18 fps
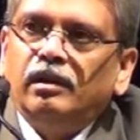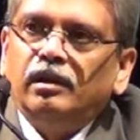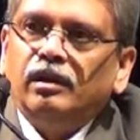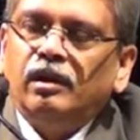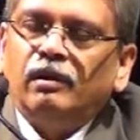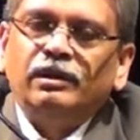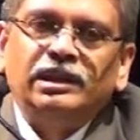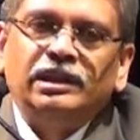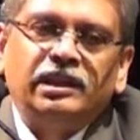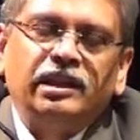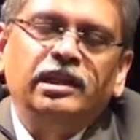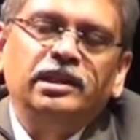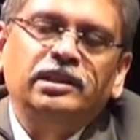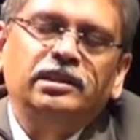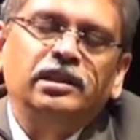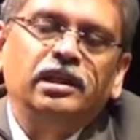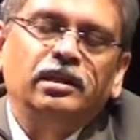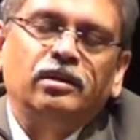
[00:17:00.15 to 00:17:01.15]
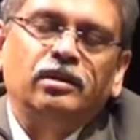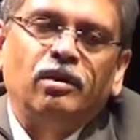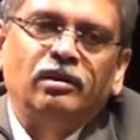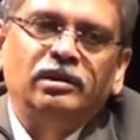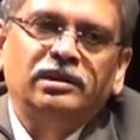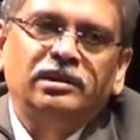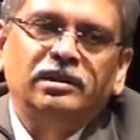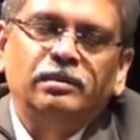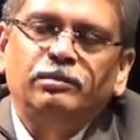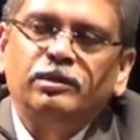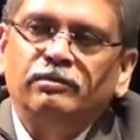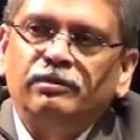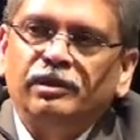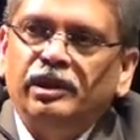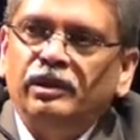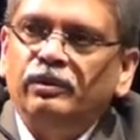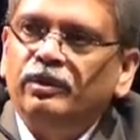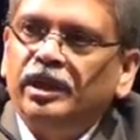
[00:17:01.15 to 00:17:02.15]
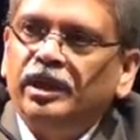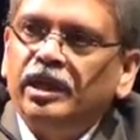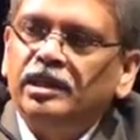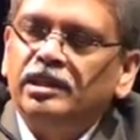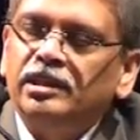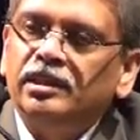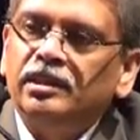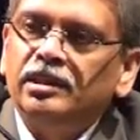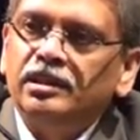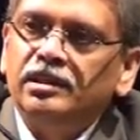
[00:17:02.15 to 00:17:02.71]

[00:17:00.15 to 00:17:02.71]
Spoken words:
Our traditional concept of education